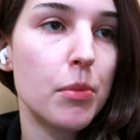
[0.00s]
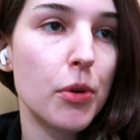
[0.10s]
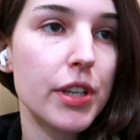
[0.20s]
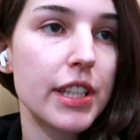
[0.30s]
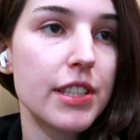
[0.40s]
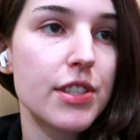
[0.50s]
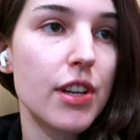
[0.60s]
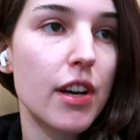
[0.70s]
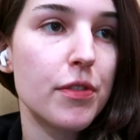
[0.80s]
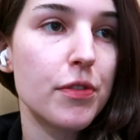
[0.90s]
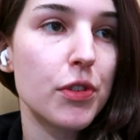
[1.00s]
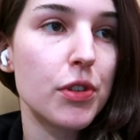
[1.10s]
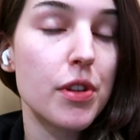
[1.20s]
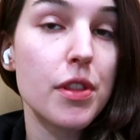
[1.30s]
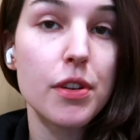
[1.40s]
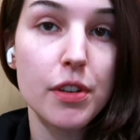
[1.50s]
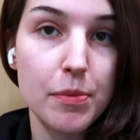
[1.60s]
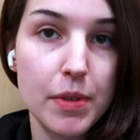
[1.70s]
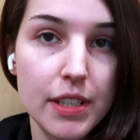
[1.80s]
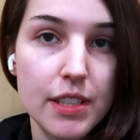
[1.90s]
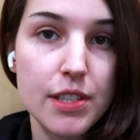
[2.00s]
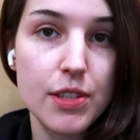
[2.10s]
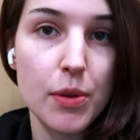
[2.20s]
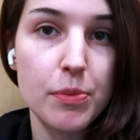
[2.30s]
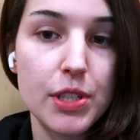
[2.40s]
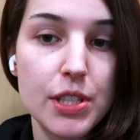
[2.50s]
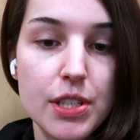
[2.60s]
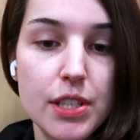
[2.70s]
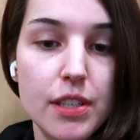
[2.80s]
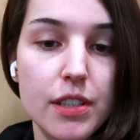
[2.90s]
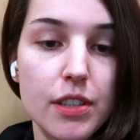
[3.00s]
Boarding is not for 30 minutes, so I'm just